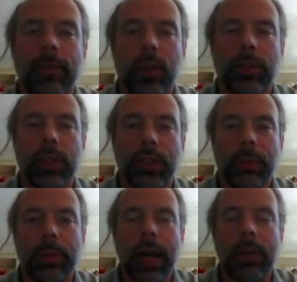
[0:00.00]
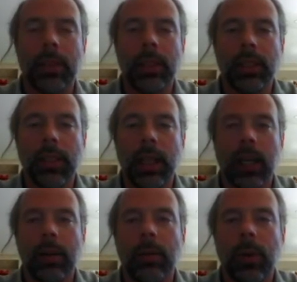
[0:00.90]
version probably
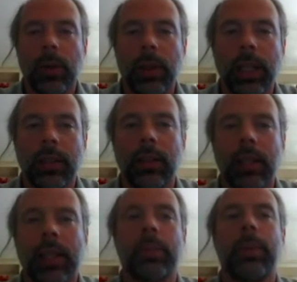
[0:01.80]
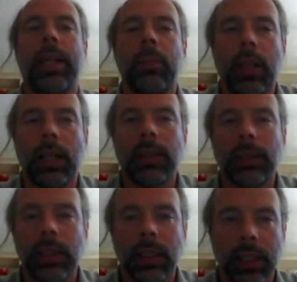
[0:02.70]
won't handle expedited
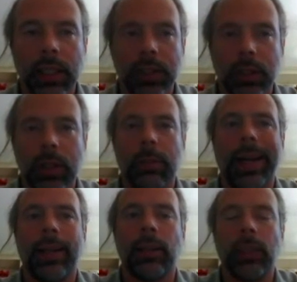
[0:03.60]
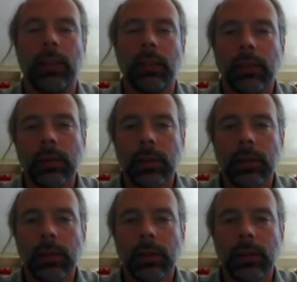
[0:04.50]
blocks unless you compiled it,